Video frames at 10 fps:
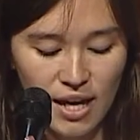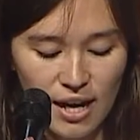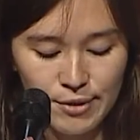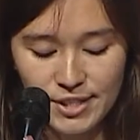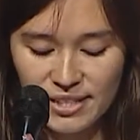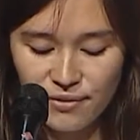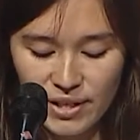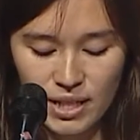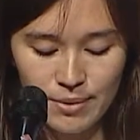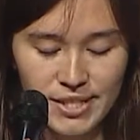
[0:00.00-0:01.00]
I was glad to
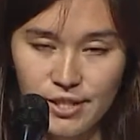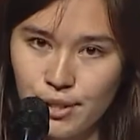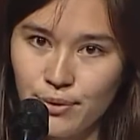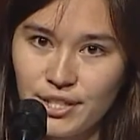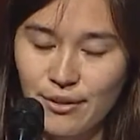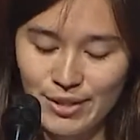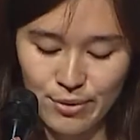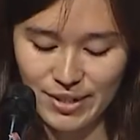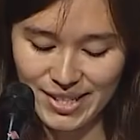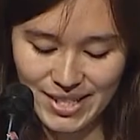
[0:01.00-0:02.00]
find that my skills weren't going
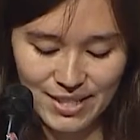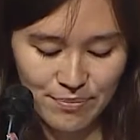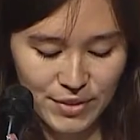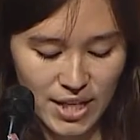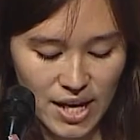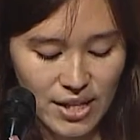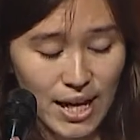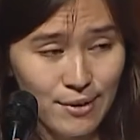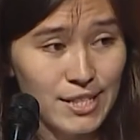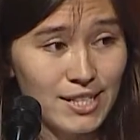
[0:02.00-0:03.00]
to waste and that
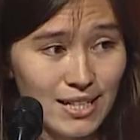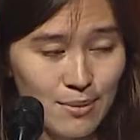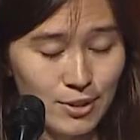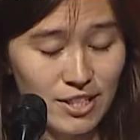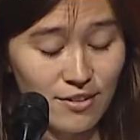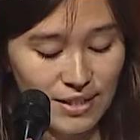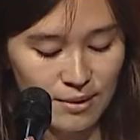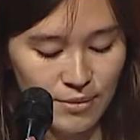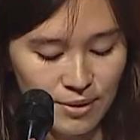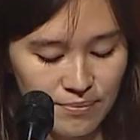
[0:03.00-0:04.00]
I was still able to
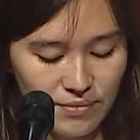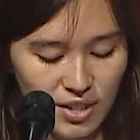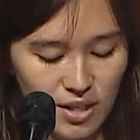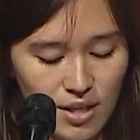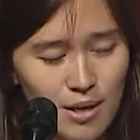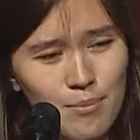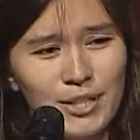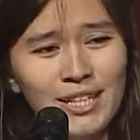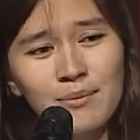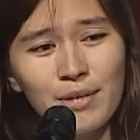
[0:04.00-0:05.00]
develop them.
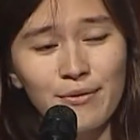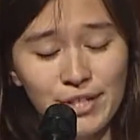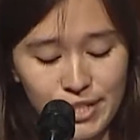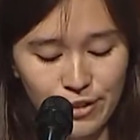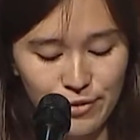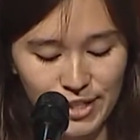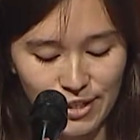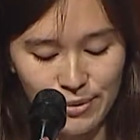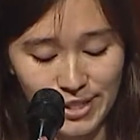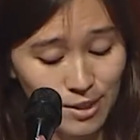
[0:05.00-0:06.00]
But my research
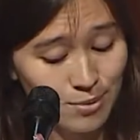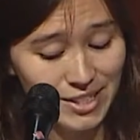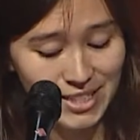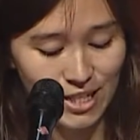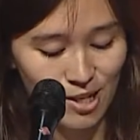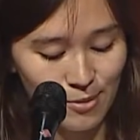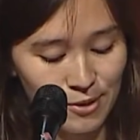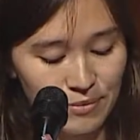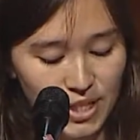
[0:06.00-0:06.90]
results were still pretty terrible,